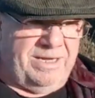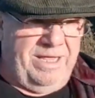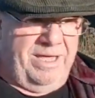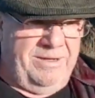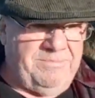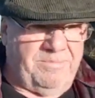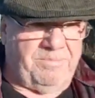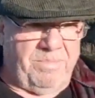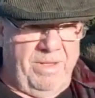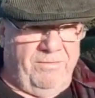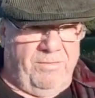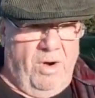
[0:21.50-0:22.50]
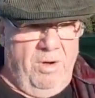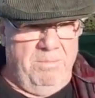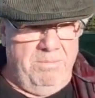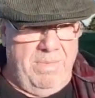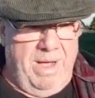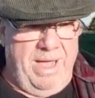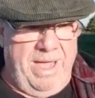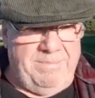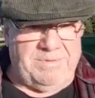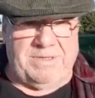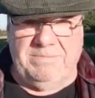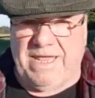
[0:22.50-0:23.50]
here from
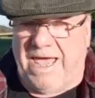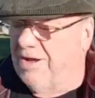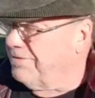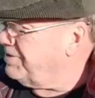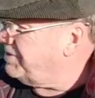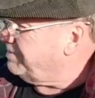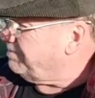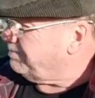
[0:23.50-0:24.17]
Epsom Downs.